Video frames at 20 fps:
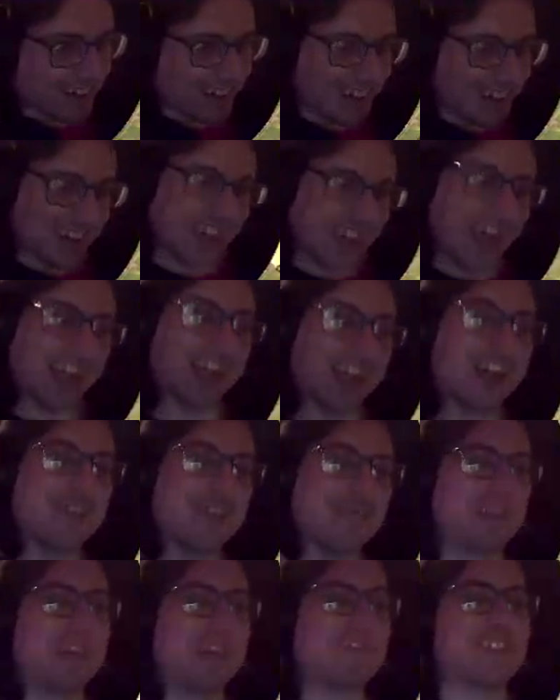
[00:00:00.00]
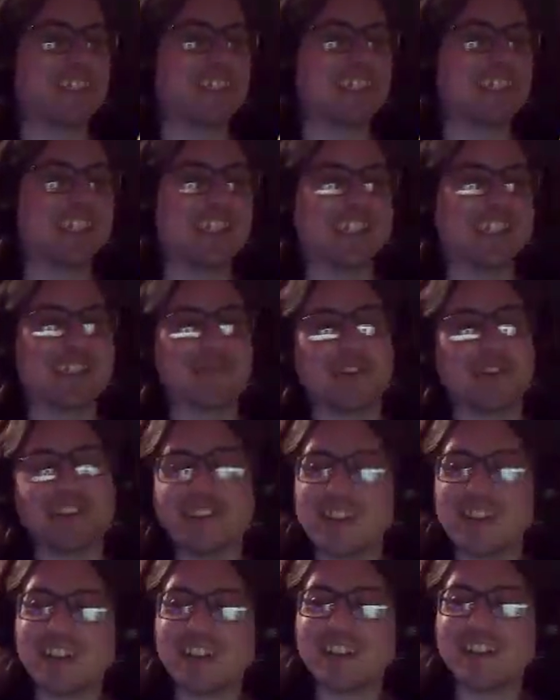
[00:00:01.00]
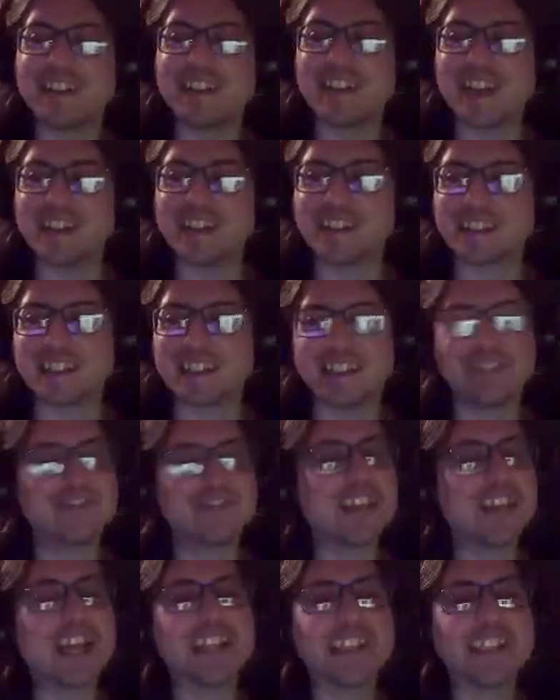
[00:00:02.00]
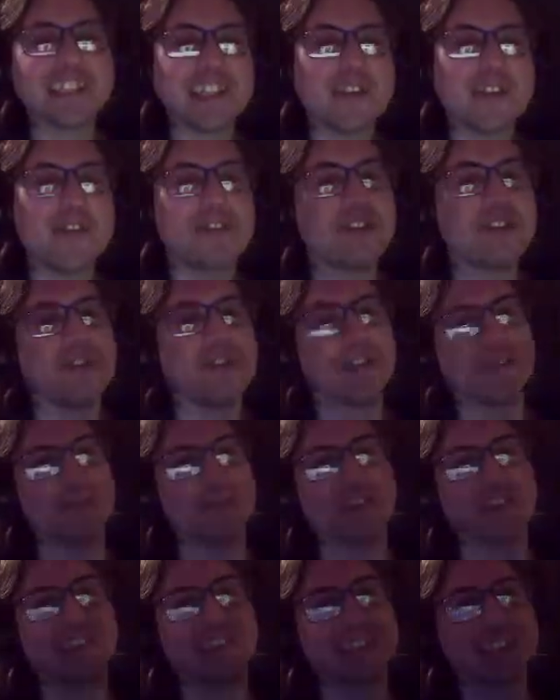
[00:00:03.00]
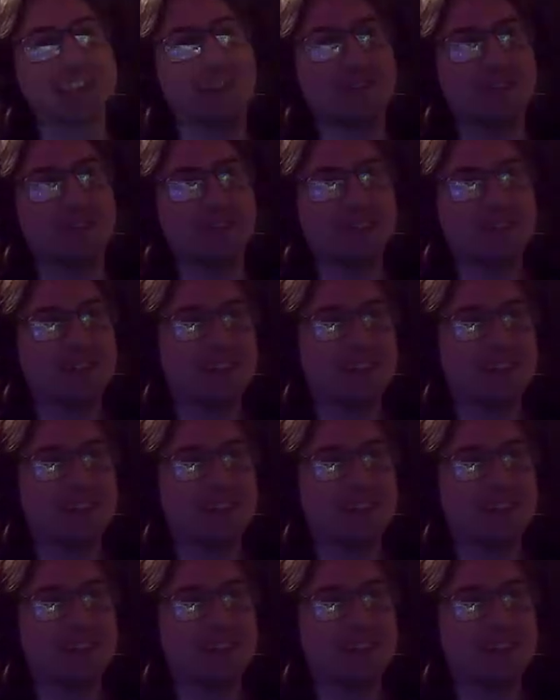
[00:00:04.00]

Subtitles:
I can't believe it deleted my treasure chests. We get so few of them on this level.